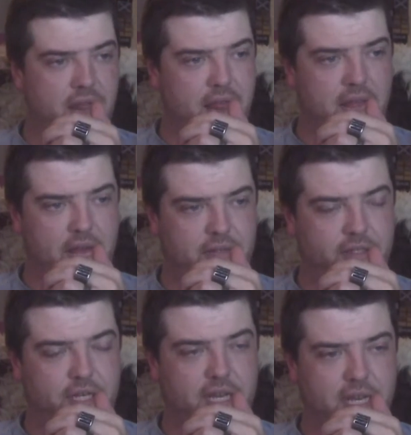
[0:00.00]
try
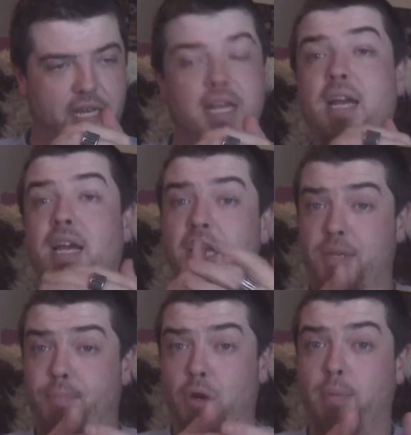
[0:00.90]
that again. It's a
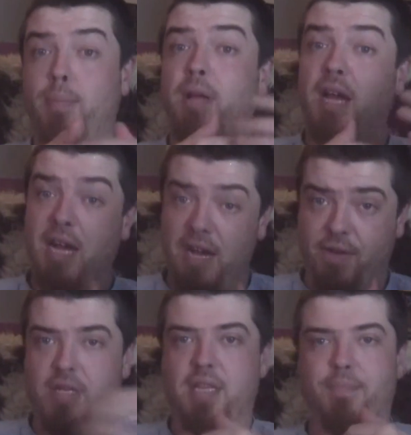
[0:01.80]
problem I've
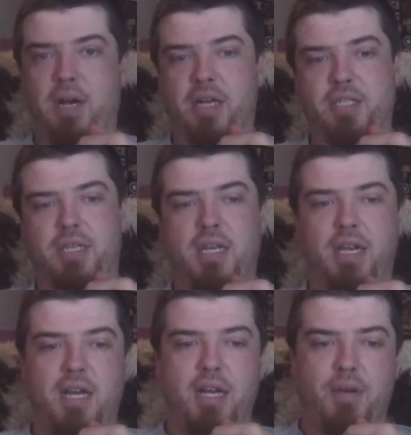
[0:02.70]
had in the past.
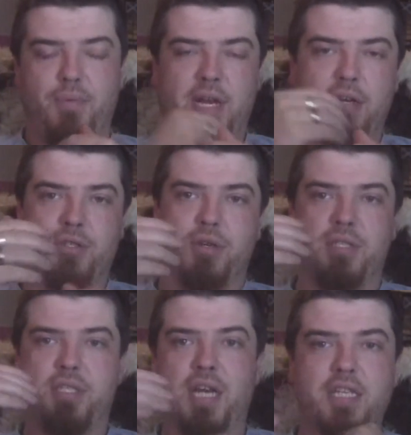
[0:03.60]
When I was on
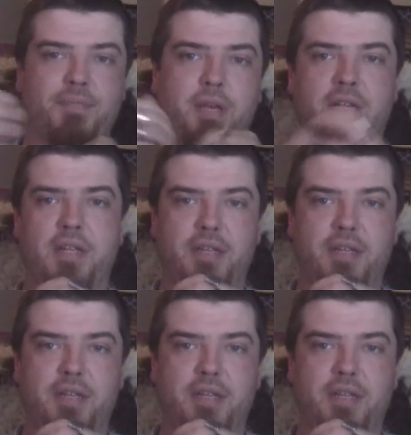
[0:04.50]
6ml